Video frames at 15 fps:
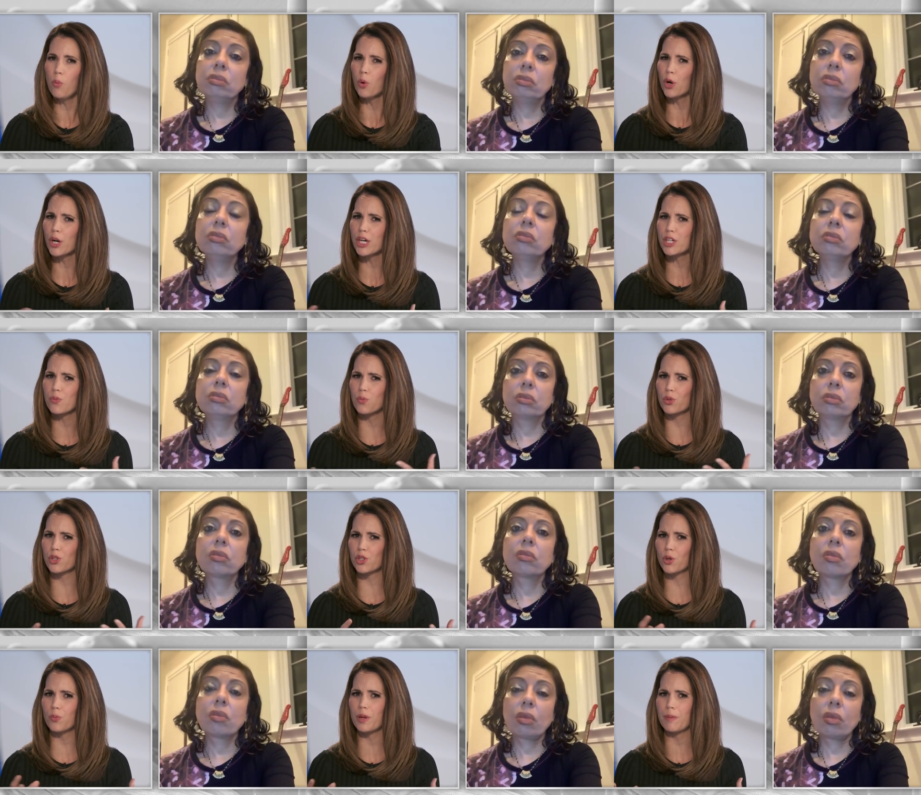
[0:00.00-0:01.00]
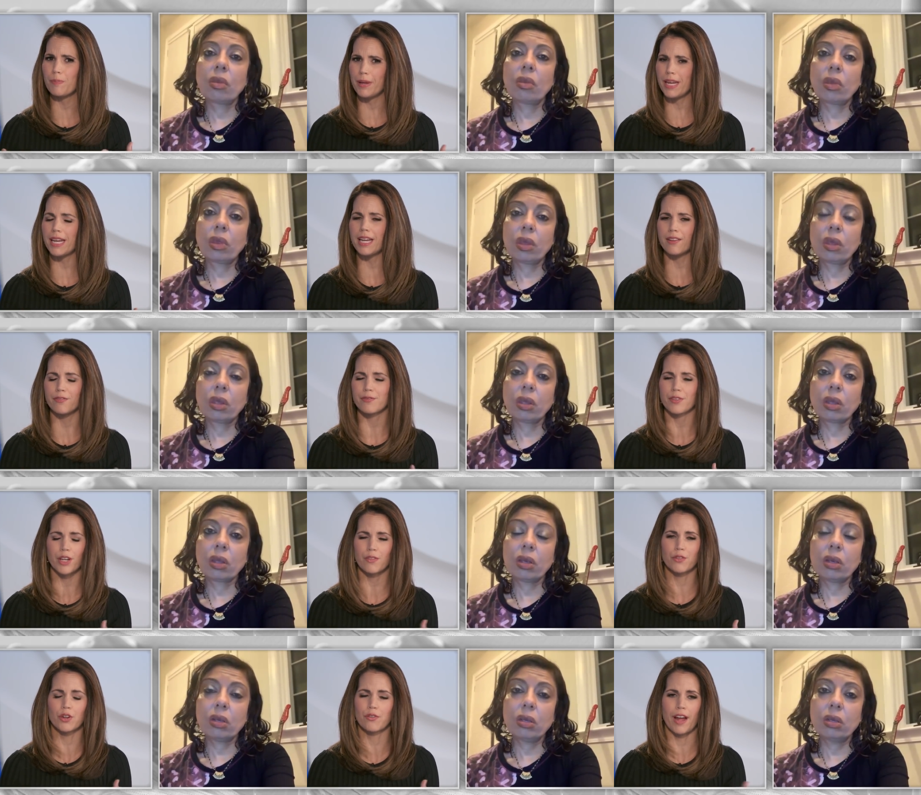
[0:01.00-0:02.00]
Speaker 1: worried should we be if, if
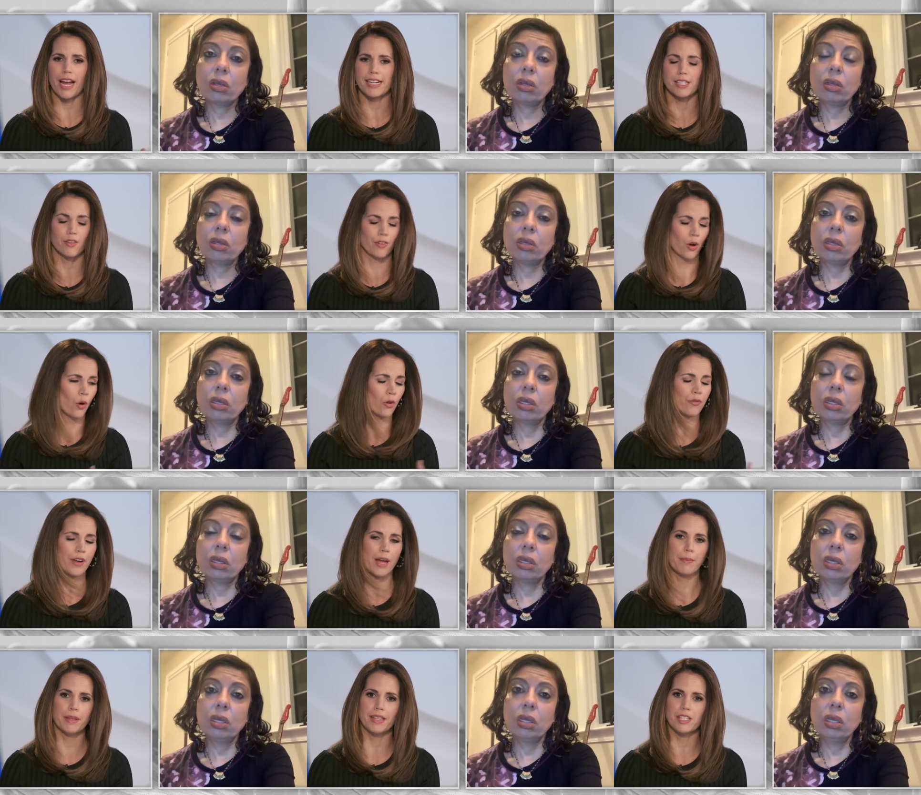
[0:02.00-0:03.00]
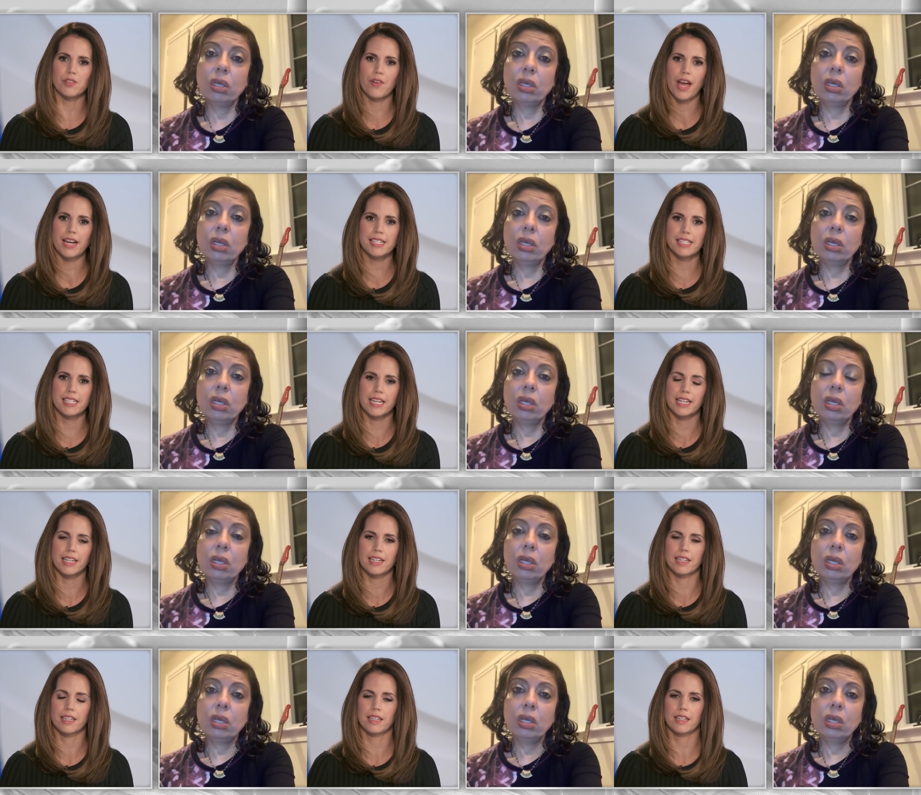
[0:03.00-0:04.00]
you're vaccinated, if your whole family that's vaccinated?
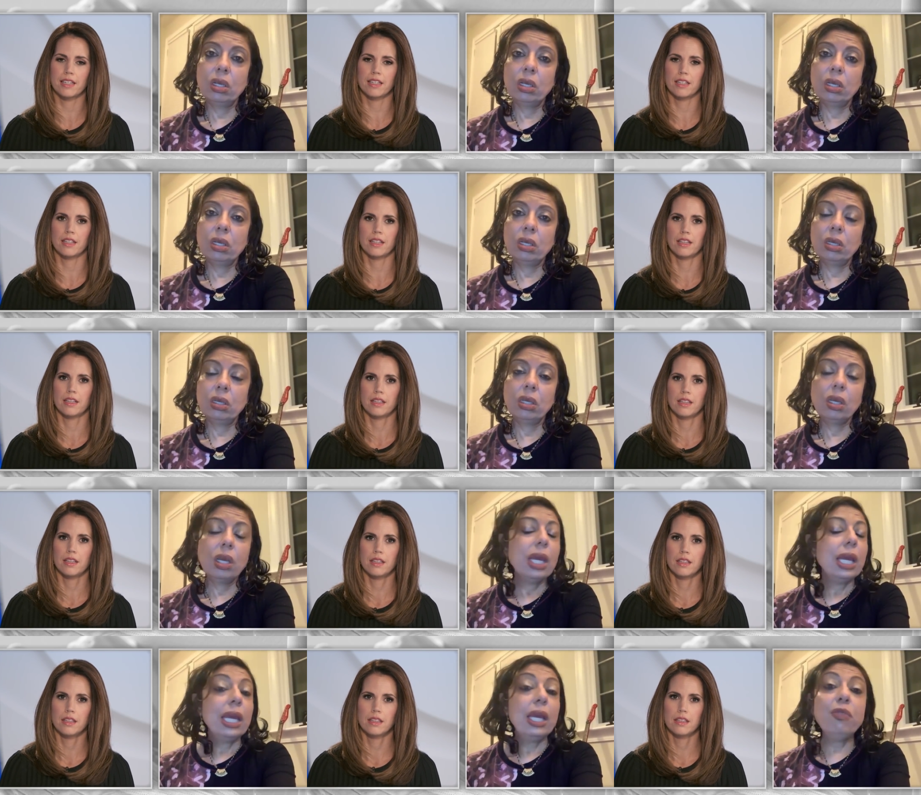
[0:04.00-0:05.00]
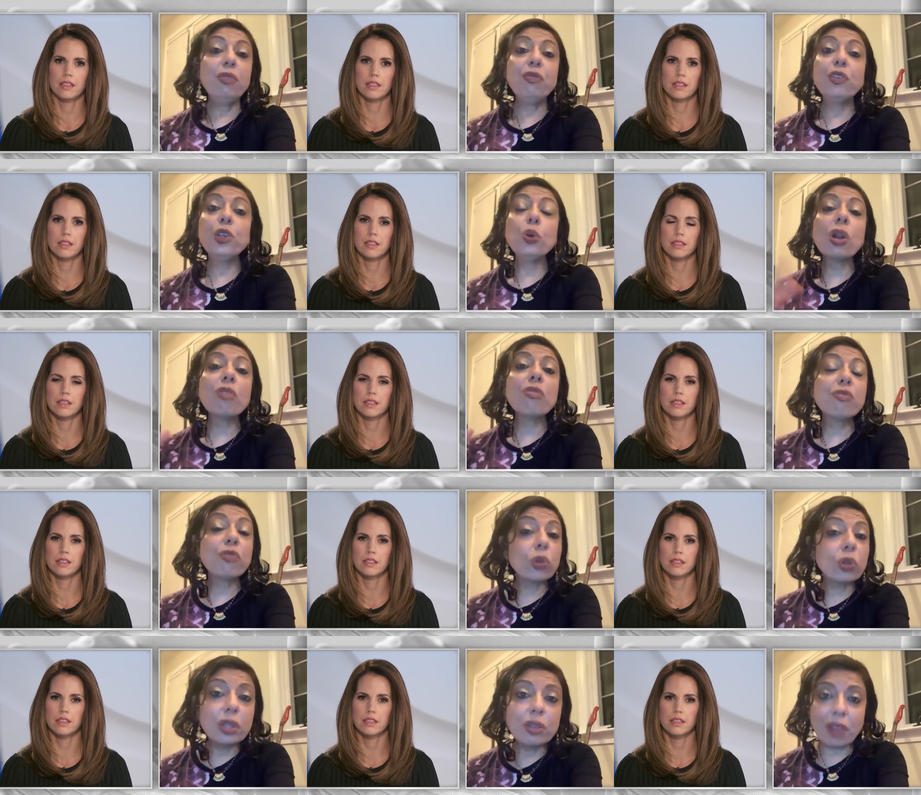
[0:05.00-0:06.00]
If you are fully
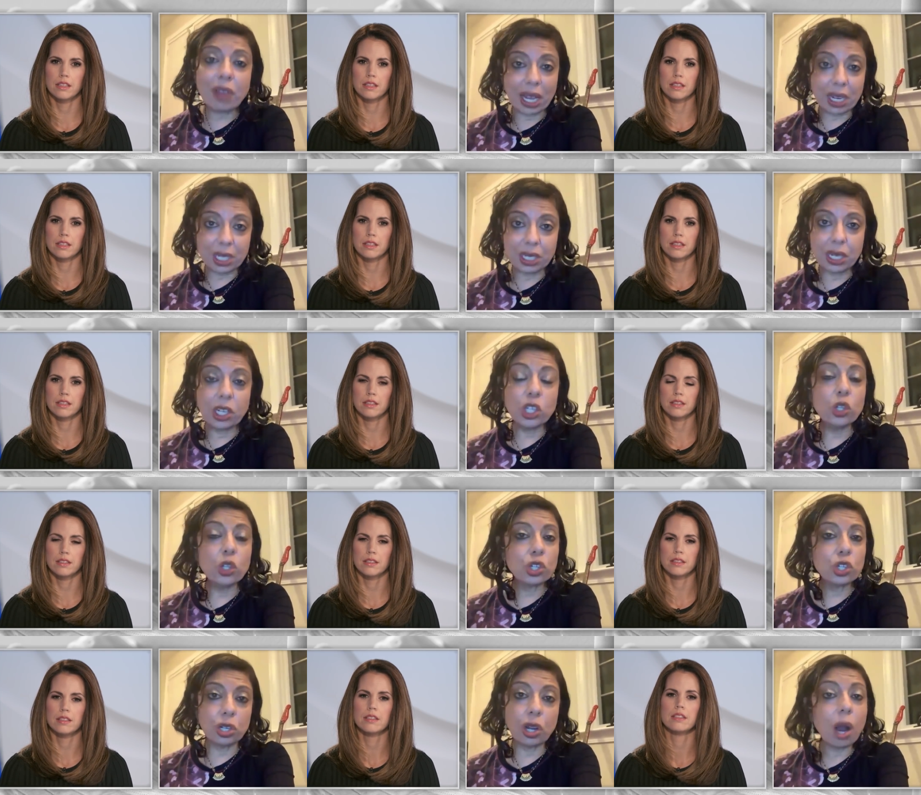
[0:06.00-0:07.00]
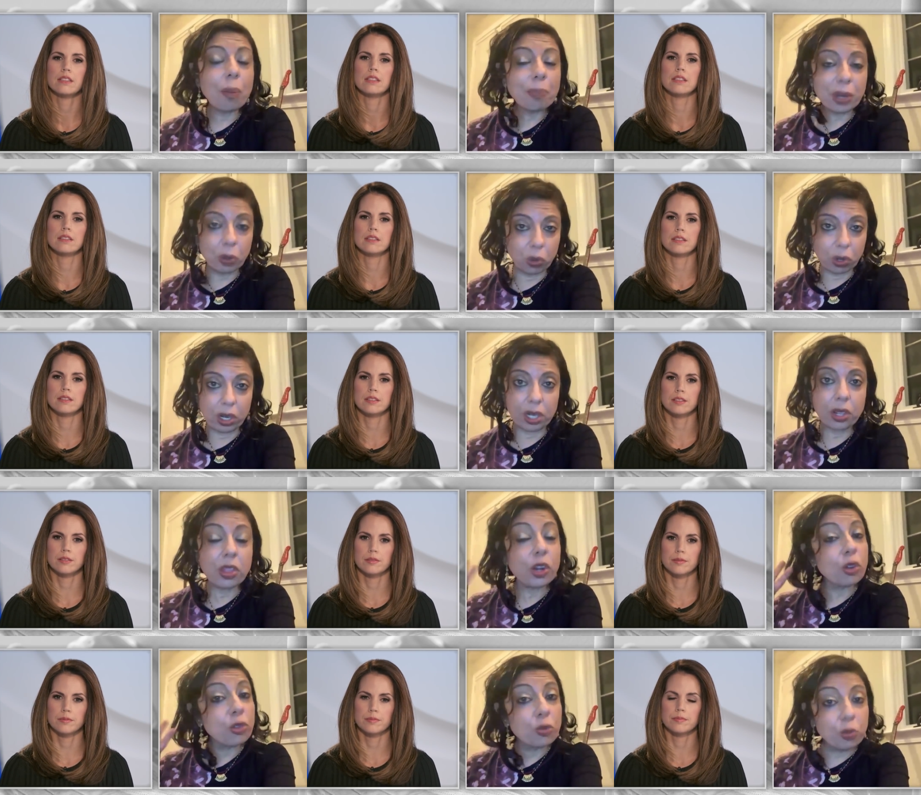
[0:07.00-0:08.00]
Speaker 2: vaccinated, you should not be worried. There are
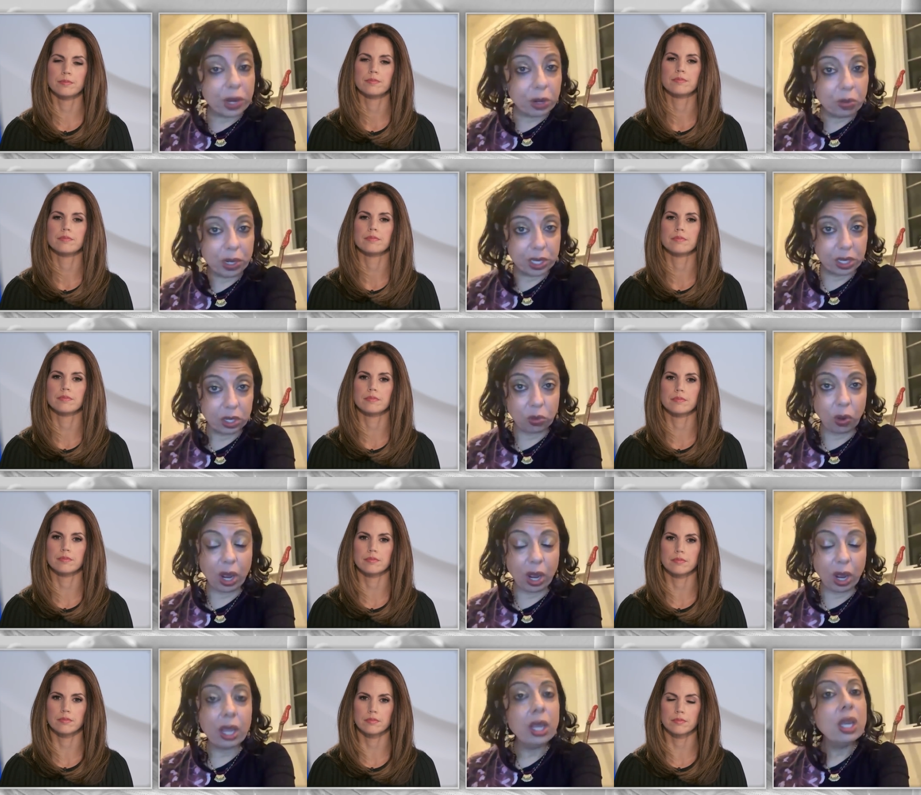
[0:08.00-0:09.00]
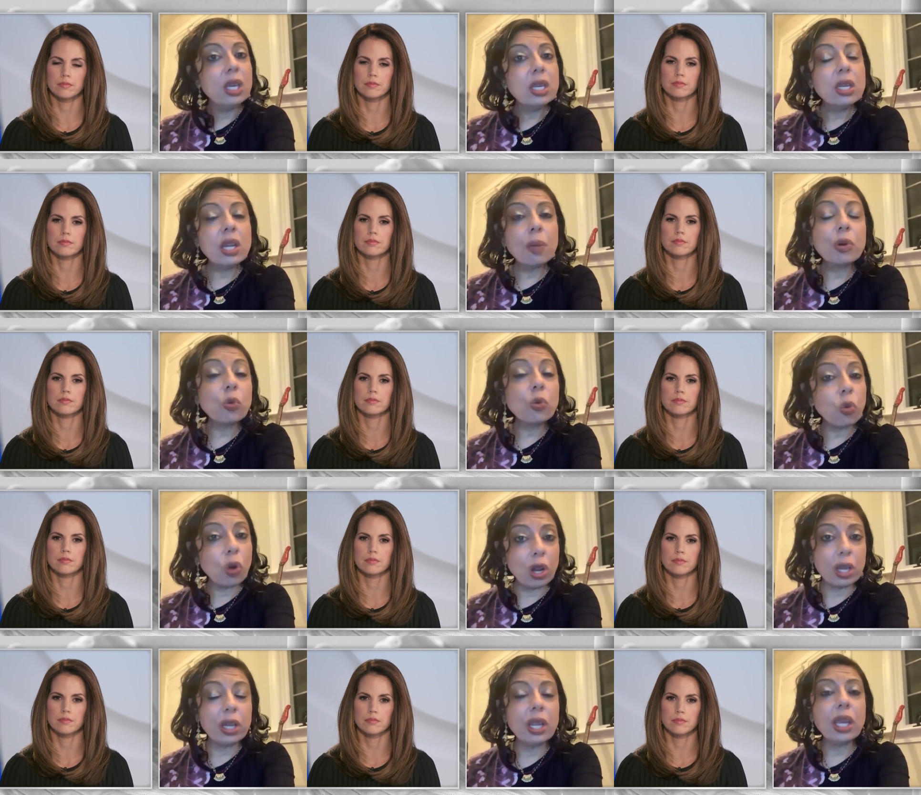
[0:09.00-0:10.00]
three reasons why. Number
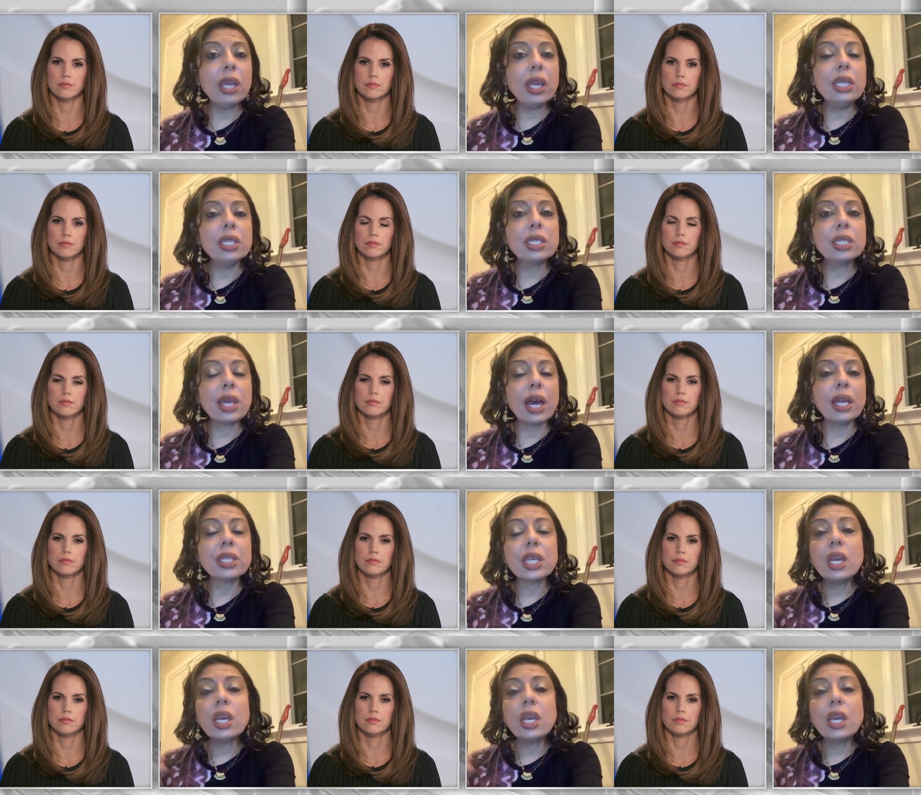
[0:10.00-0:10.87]
one is that